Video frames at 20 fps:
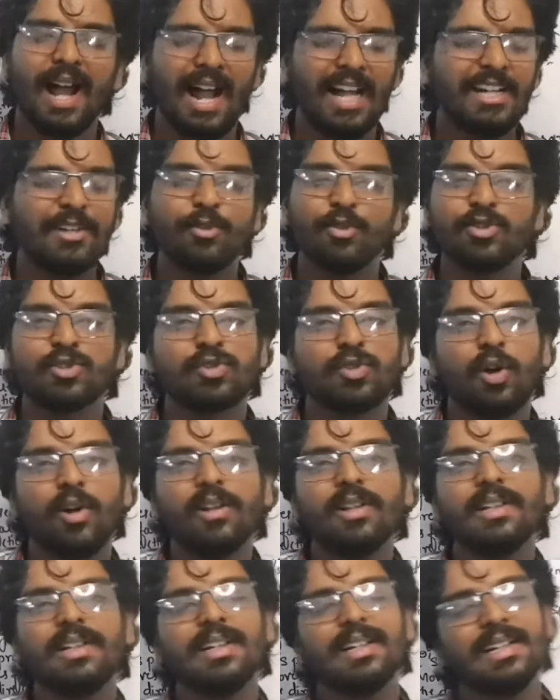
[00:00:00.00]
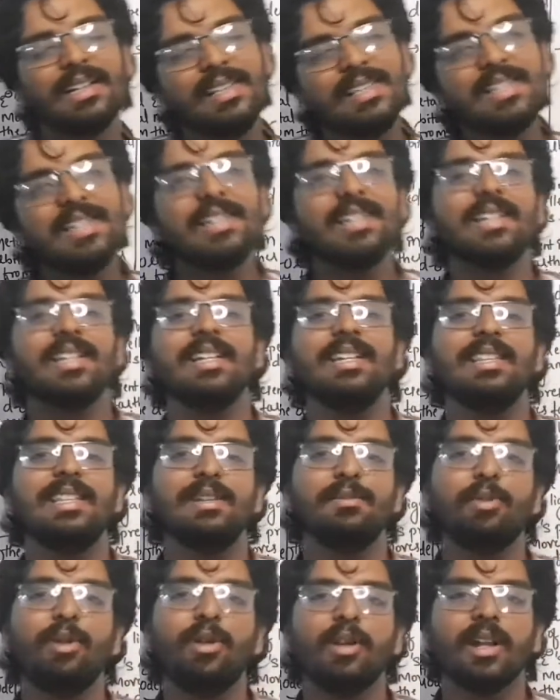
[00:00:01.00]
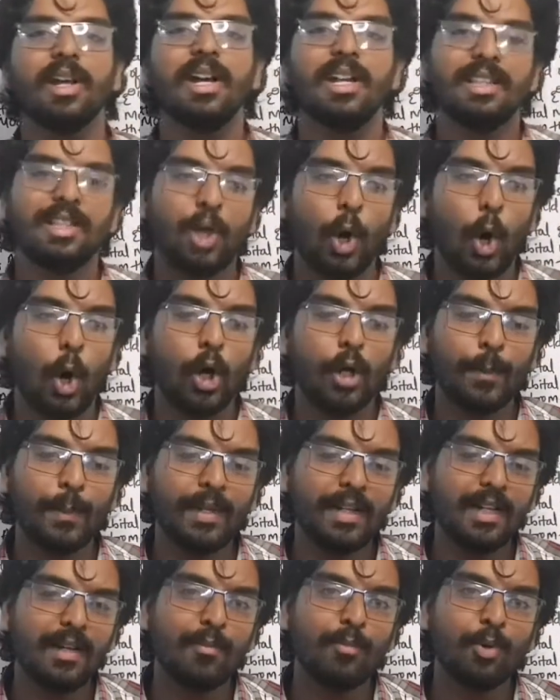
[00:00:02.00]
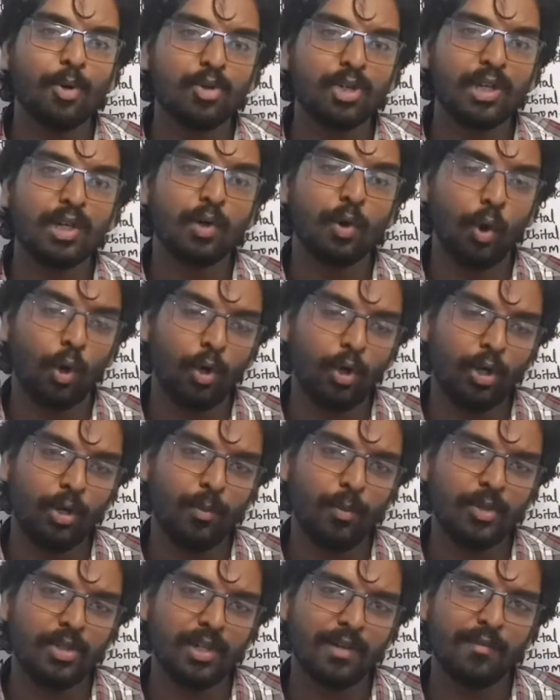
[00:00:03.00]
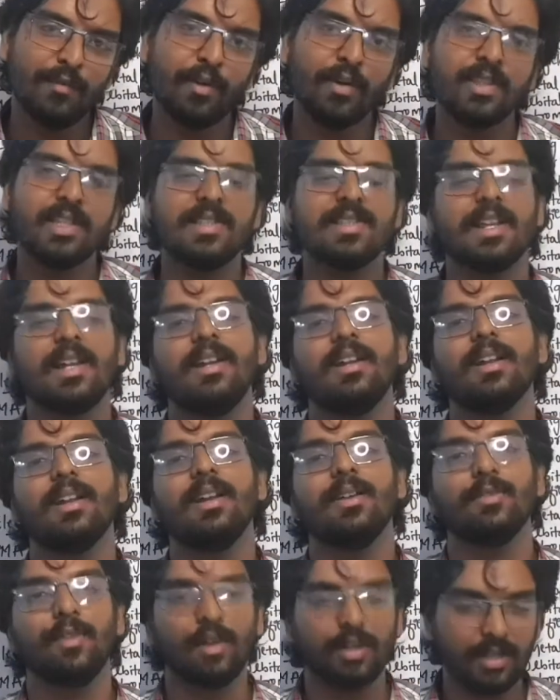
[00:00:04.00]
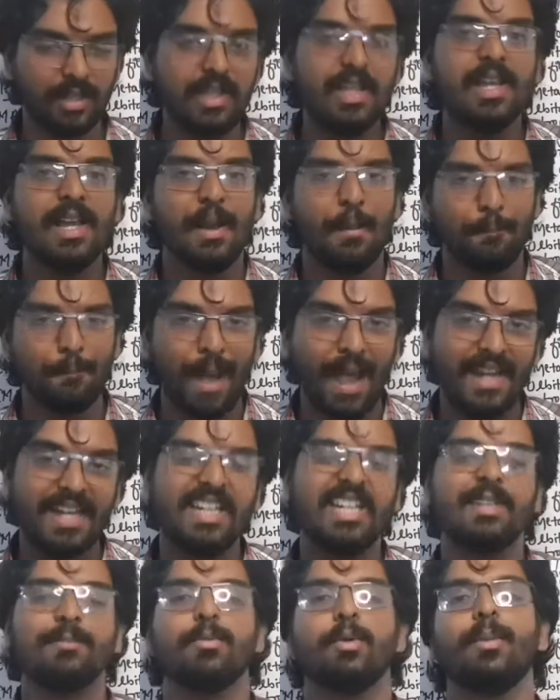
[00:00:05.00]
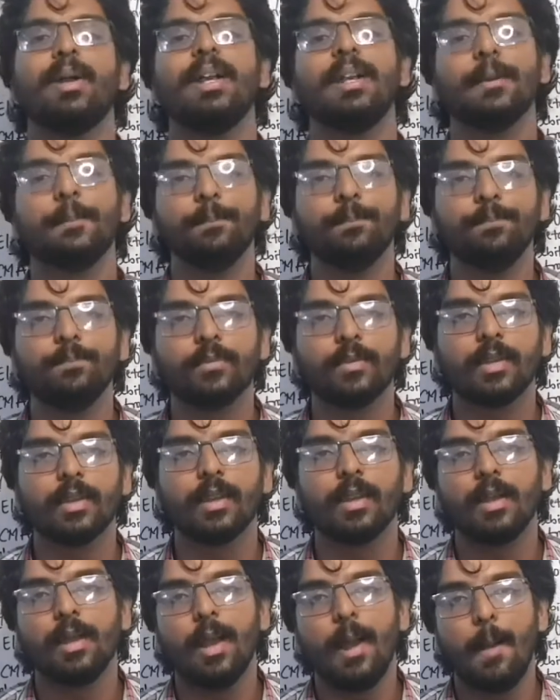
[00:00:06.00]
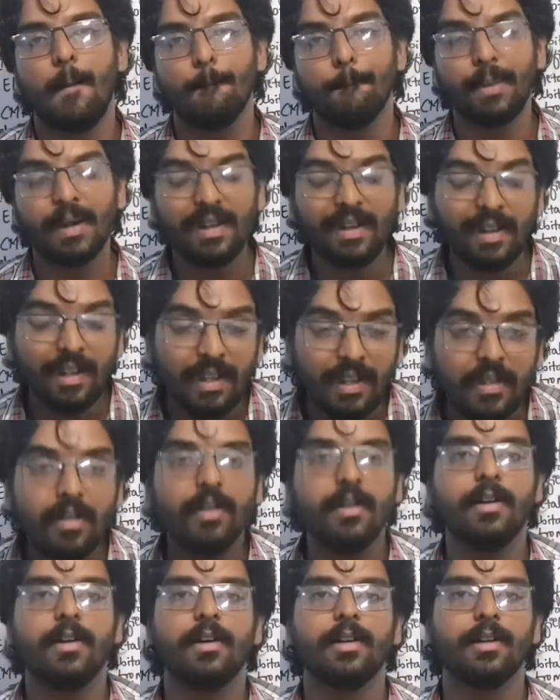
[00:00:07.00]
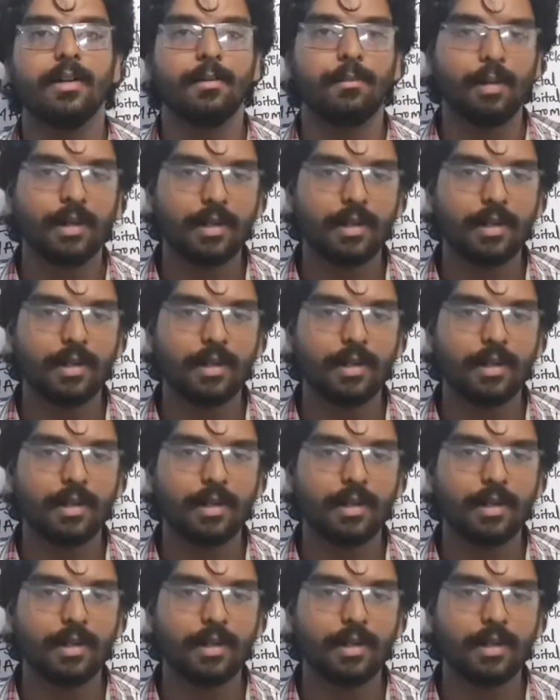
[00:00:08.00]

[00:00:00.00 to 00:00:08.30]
and it was not considering the what? The orbital motion contribution for the magnetic momentum. But here